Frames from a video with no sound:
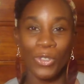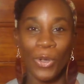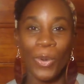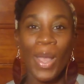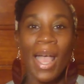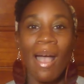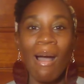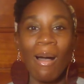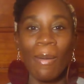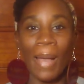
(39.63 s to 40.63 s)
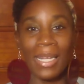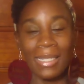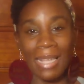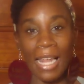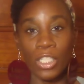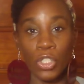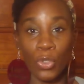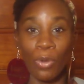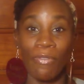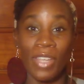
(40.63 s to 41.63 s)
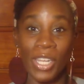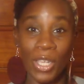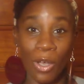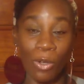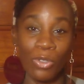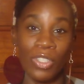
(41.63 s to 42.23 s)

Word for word: So um, I decided to do a video